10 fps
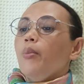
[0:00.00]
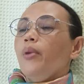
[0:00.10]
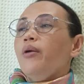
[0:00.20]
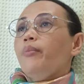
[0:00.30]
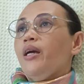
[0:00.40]

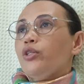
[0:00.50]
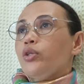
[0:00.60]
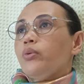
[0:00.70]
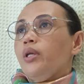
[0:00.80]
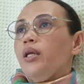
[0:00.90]
by
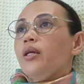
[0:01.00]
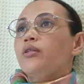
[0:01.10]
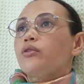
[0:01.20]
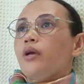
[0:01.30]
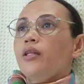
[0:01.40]
measuring
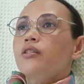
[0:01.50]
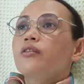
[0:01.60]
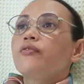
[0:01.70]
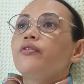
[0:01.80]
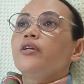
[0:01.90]
and
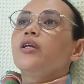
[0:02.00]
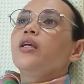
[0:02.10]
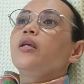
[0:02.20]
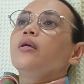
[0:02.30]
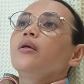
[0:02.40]

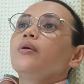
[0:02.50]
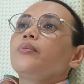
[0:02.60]
transmitting